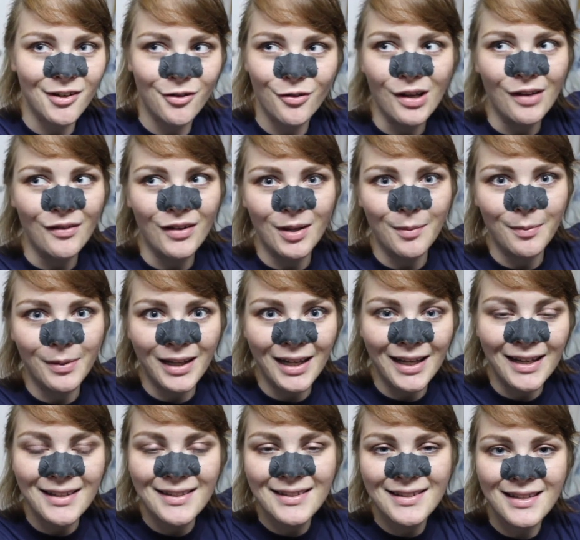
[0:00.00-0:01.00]
I don't have any
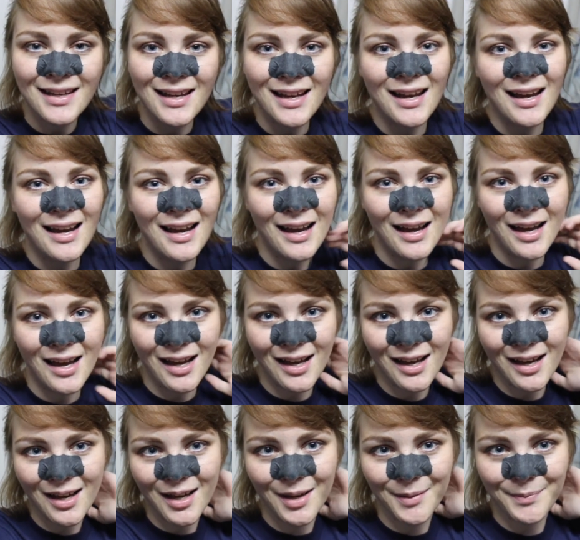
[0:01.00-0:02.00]
plans,
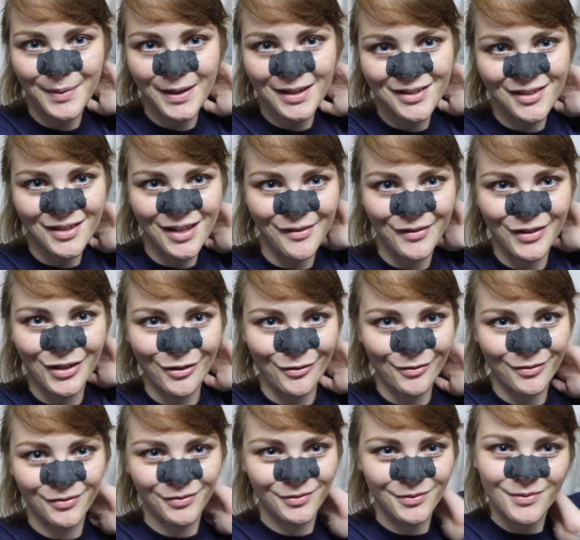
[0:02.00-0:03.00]
but you never know.